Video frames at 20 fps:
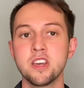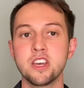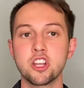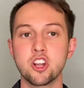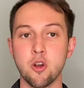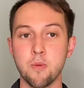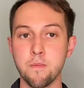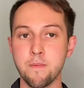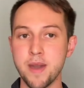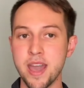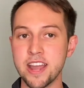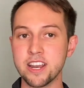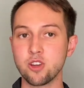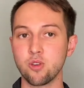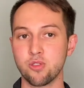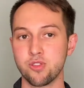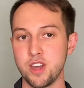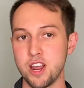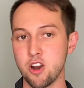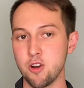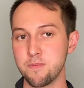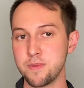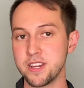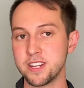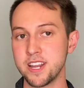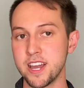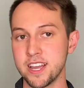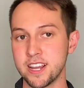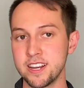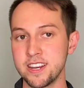your manual therapy
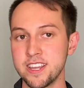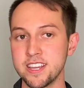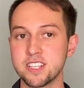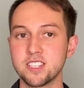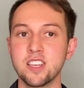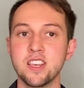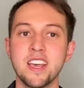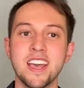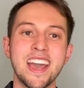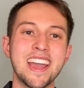techniques,